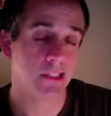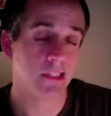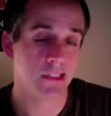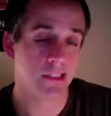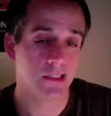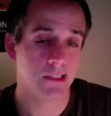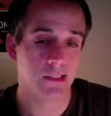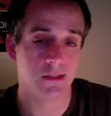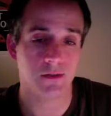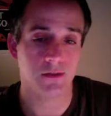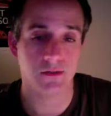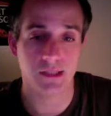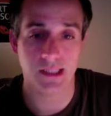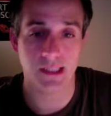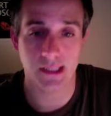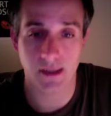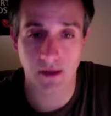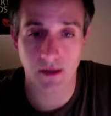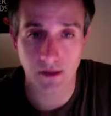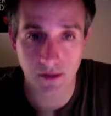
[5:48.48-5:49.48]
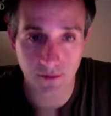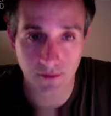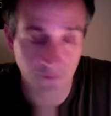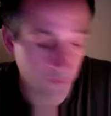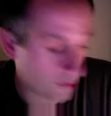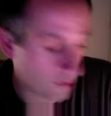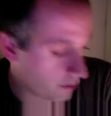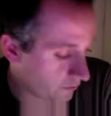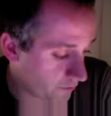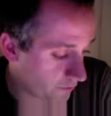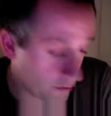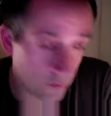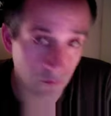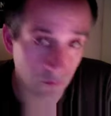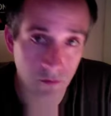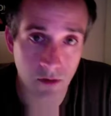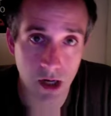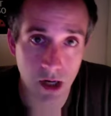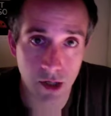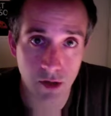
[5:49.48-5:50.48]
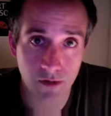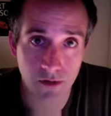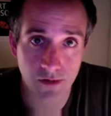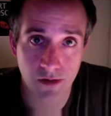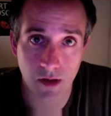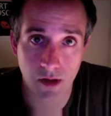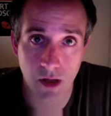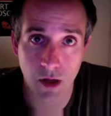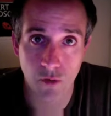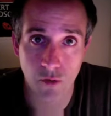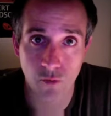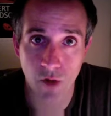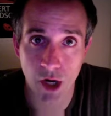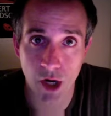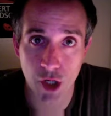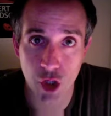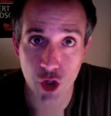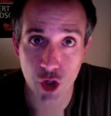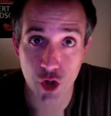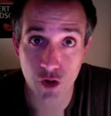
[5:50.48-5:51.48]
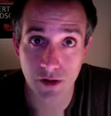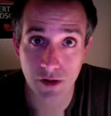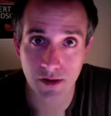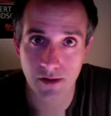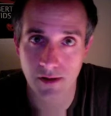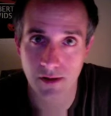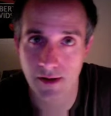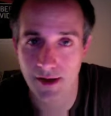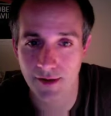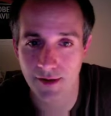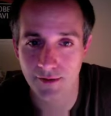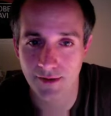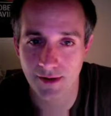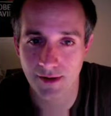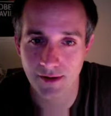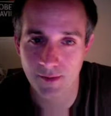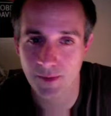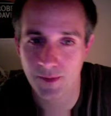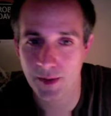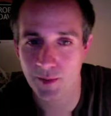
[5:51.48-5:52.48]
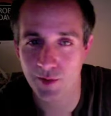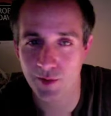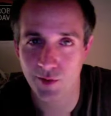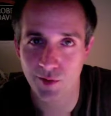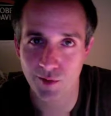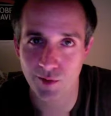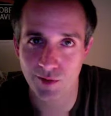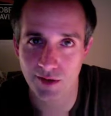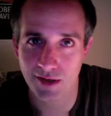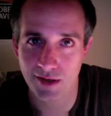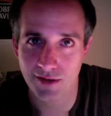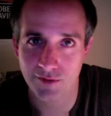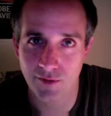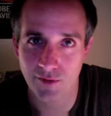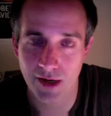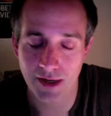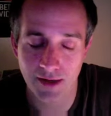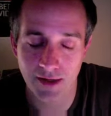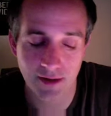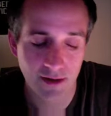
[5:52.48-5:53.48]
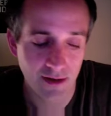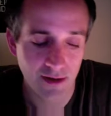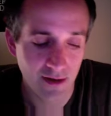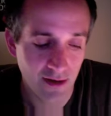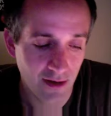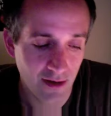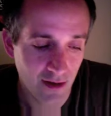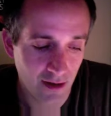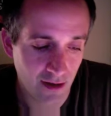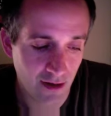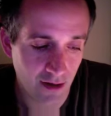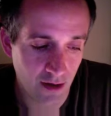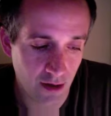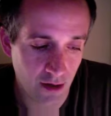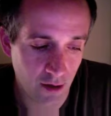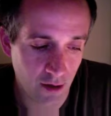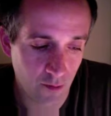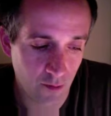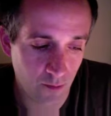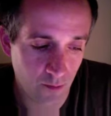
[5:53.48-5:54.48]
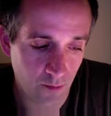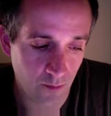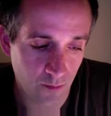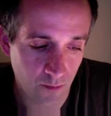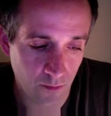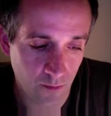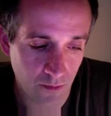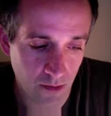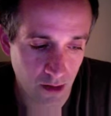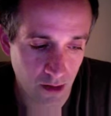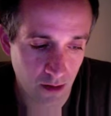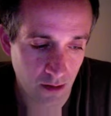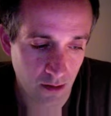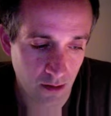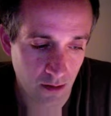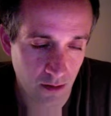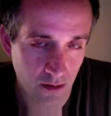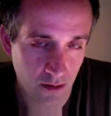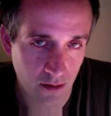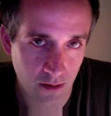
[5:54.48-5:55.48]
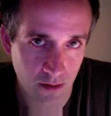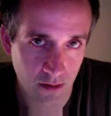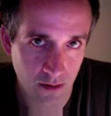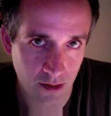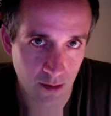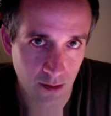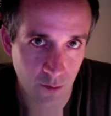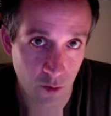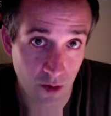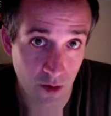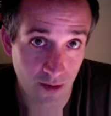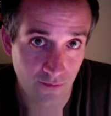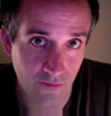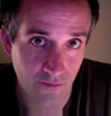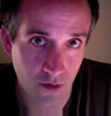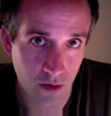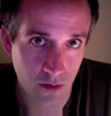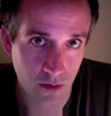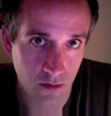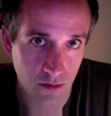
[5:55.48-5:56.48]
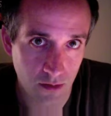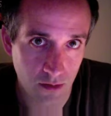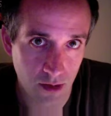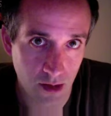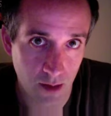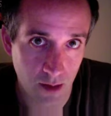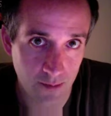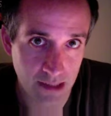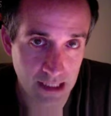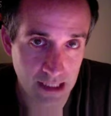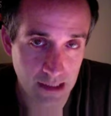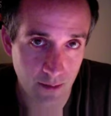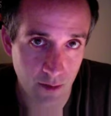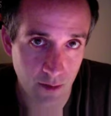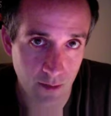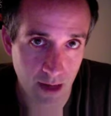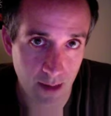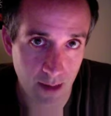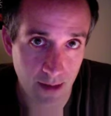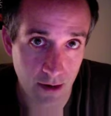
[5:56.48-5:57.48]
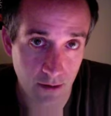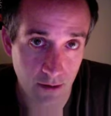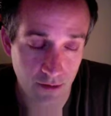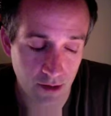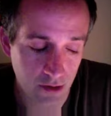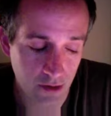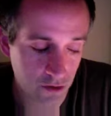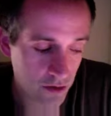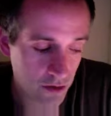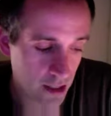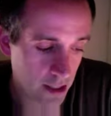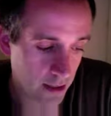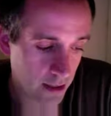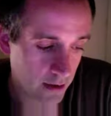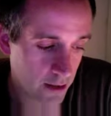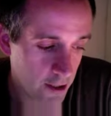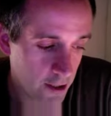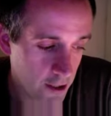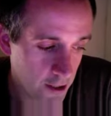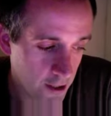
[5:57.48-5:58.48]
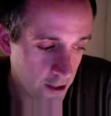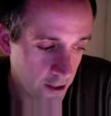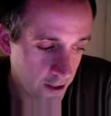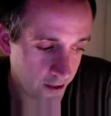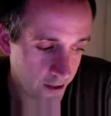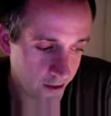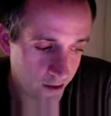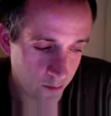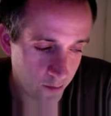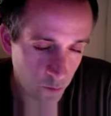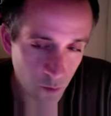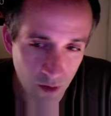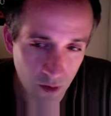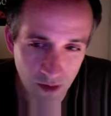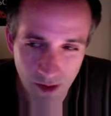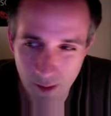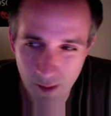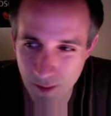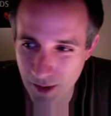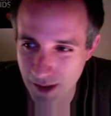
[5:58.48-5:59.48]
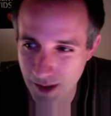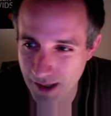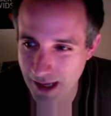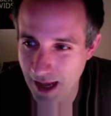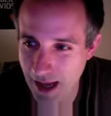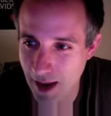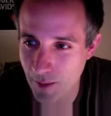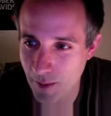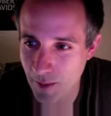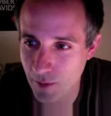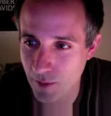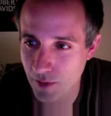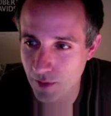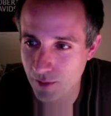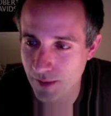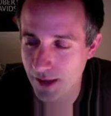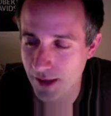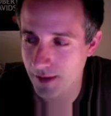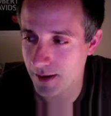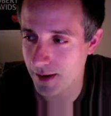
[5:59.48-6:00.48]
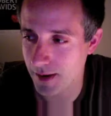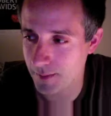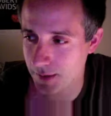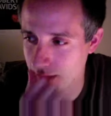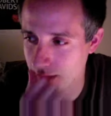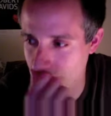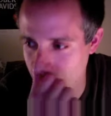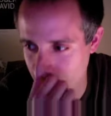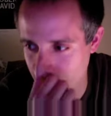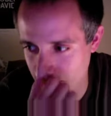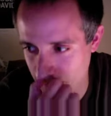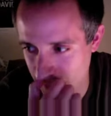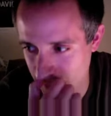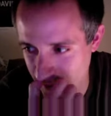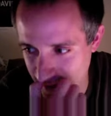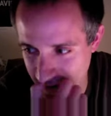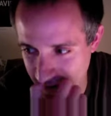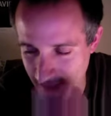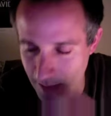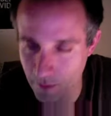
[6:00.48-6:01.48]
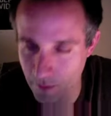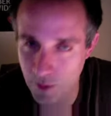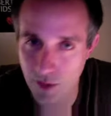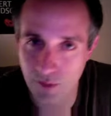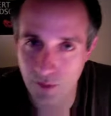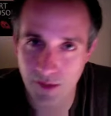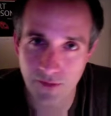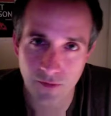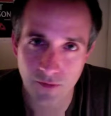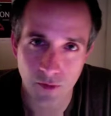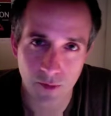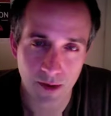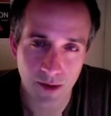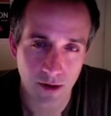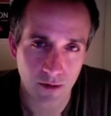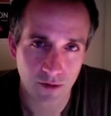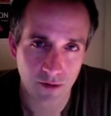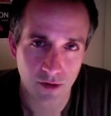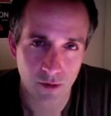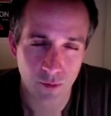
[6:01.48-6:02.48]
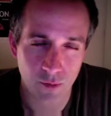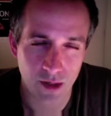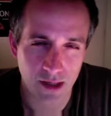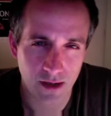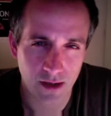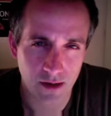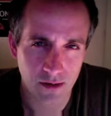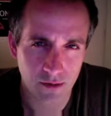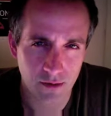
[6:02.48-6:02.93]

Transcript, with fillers: So take care, and for all of you runners, run nerds out there, people who are into running, um, a little more info and update about my marathon training. Um, will I bring a camera with me? I'm definitely going to bring a camera with me for marathon weekend to